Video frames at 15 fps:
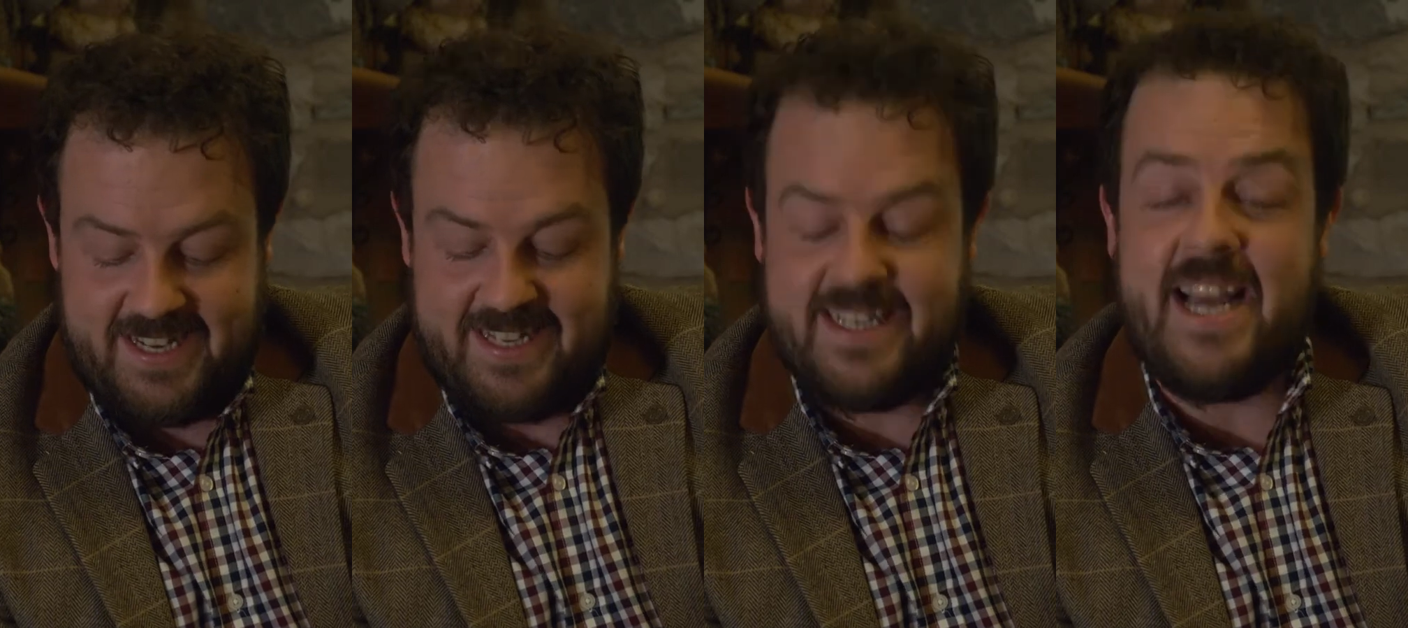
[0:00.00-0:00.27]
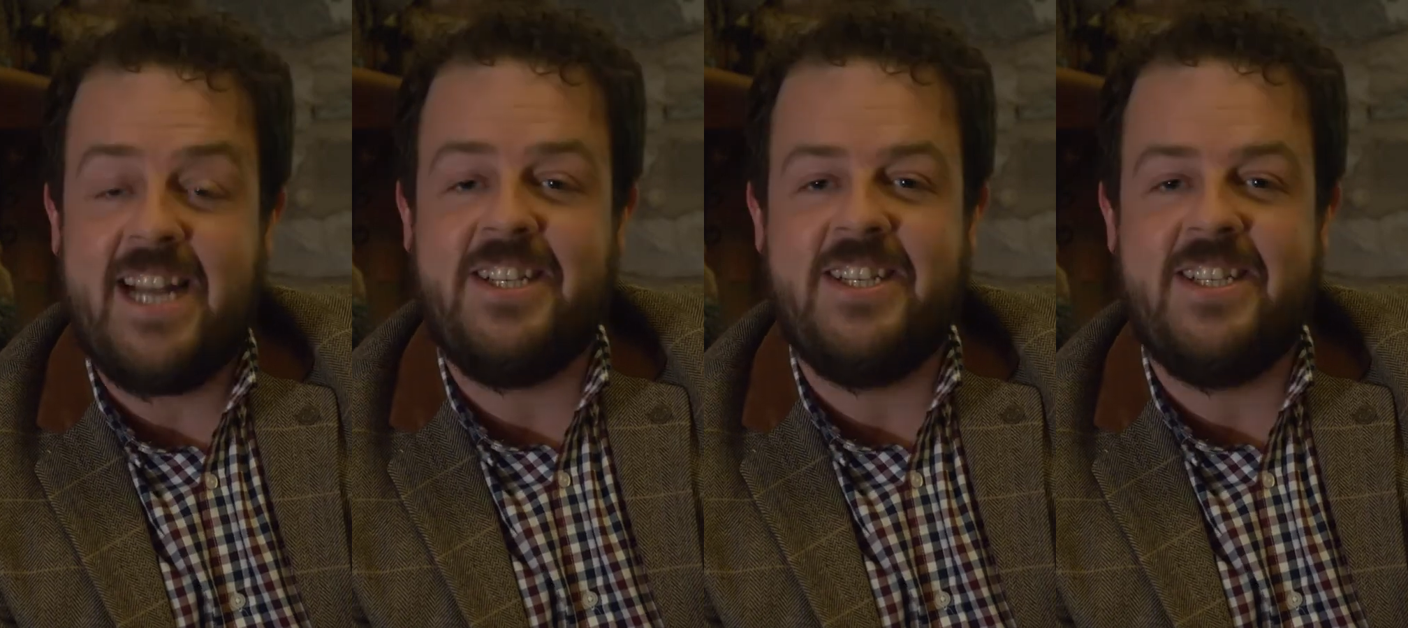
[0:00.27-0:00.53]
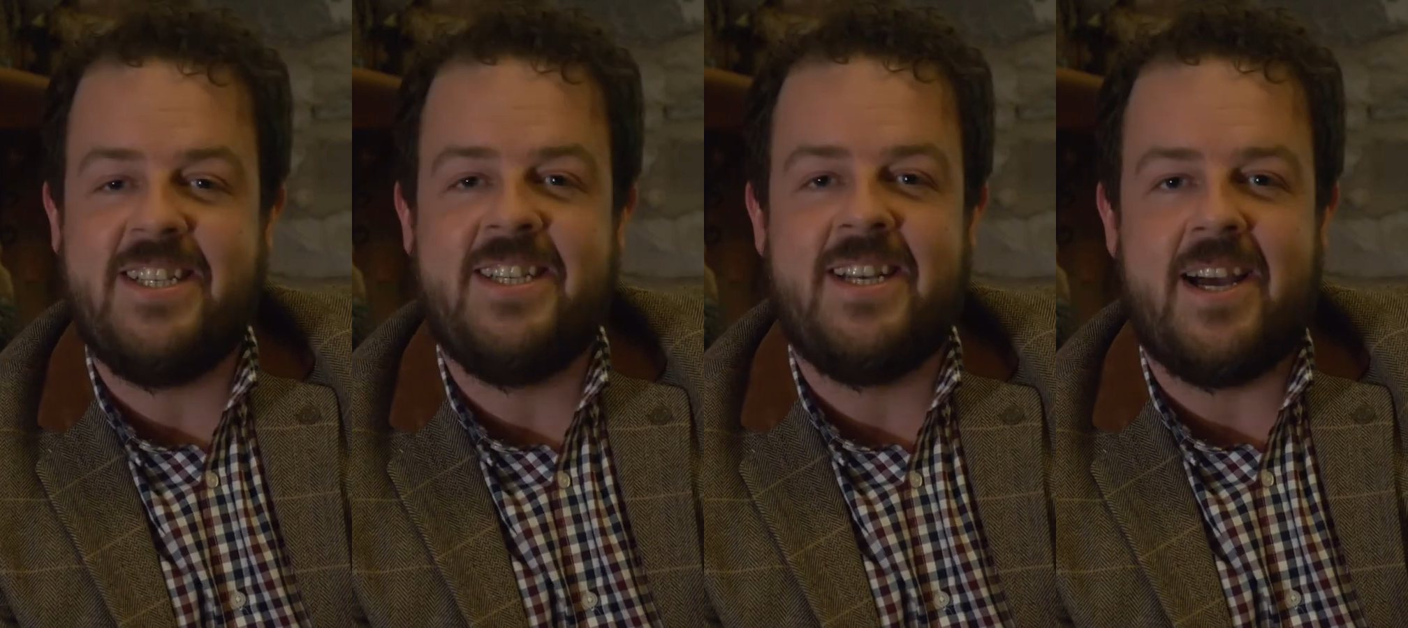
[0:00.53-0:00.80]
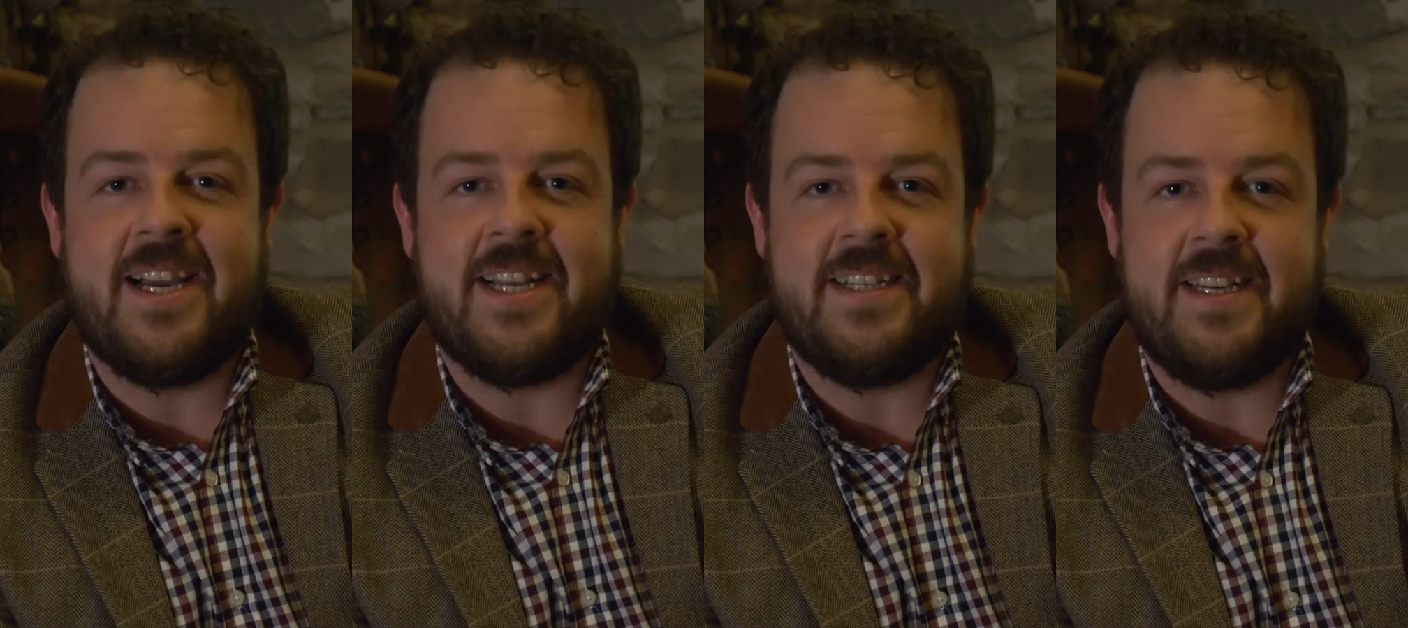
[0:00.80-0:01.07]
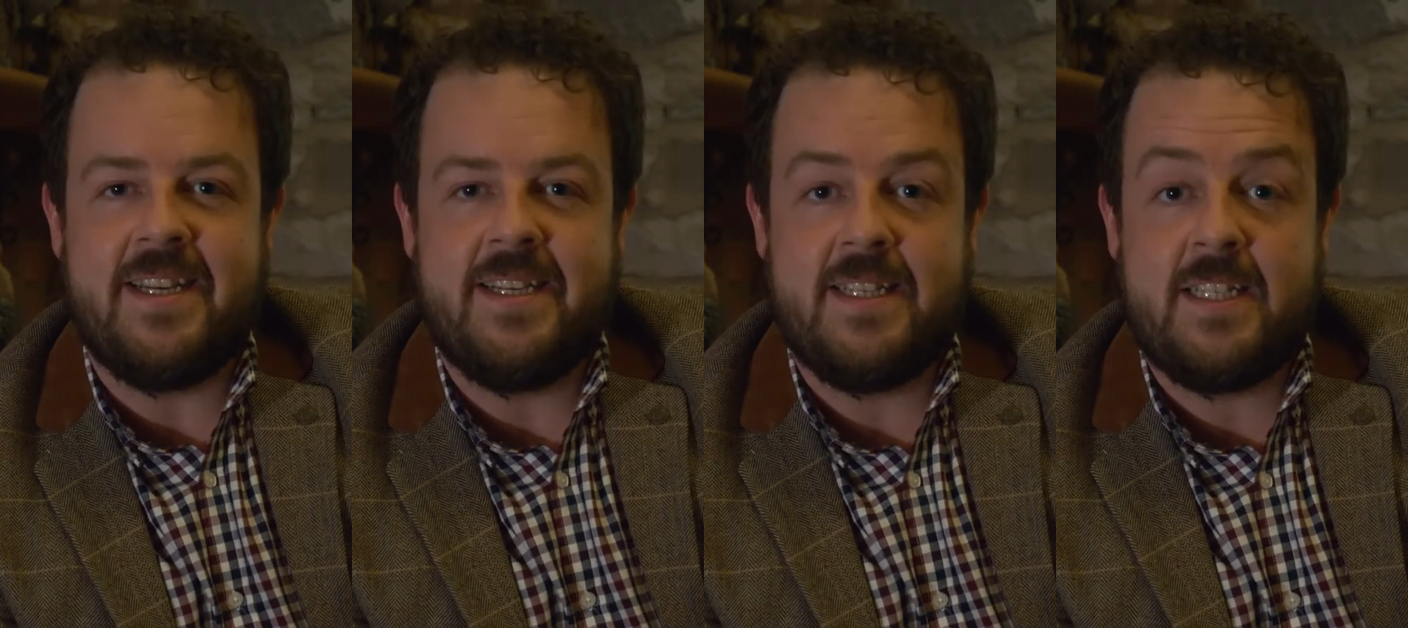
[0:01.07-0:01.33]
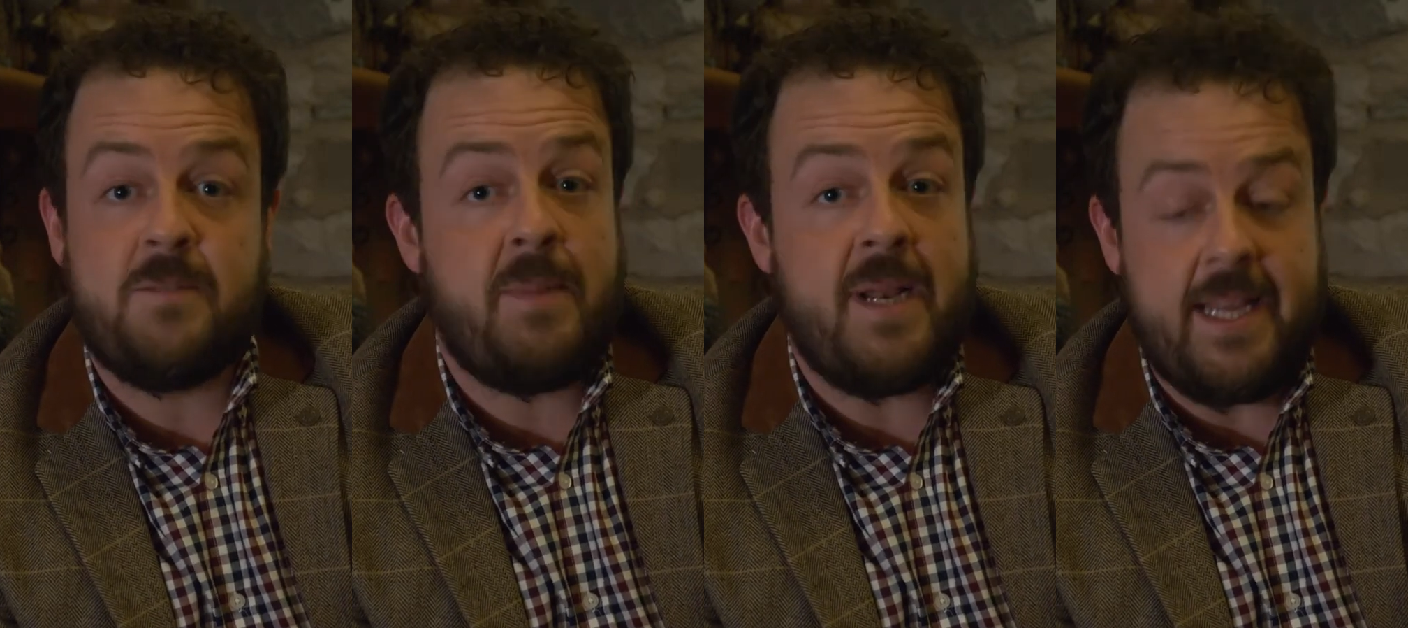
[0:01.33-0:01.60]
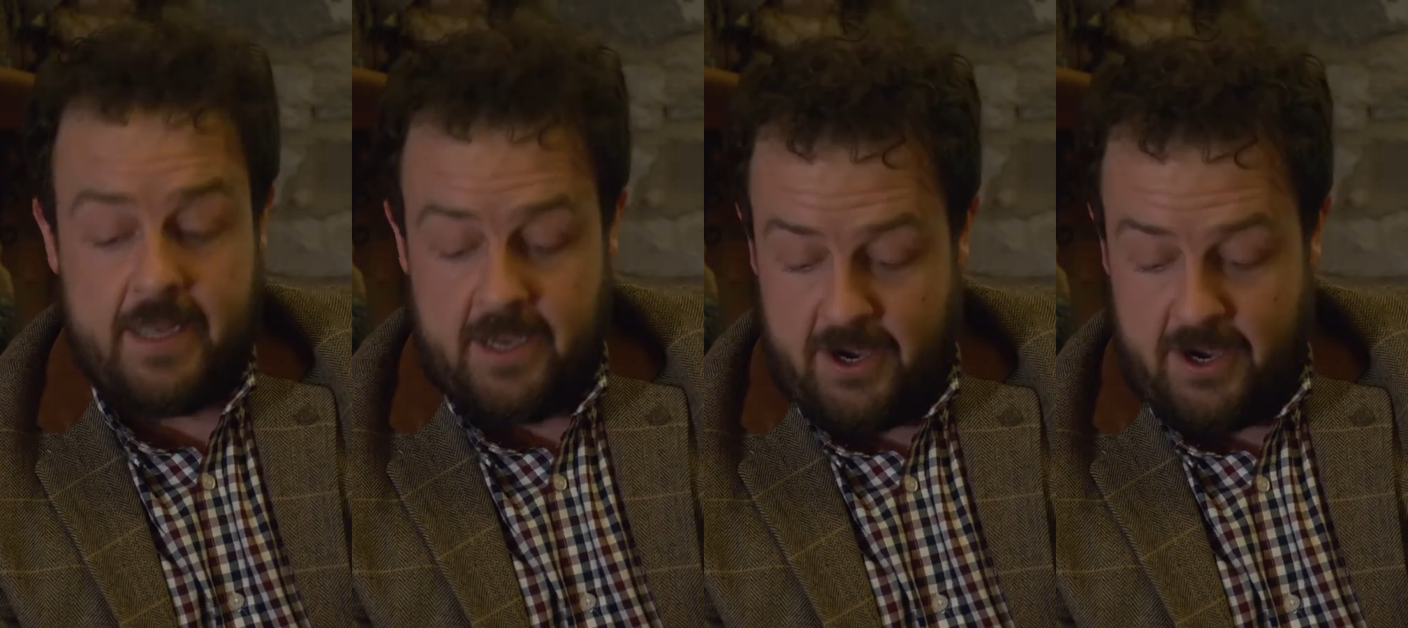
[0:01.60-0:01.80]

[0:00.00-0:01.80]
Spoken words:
Legend and light spilling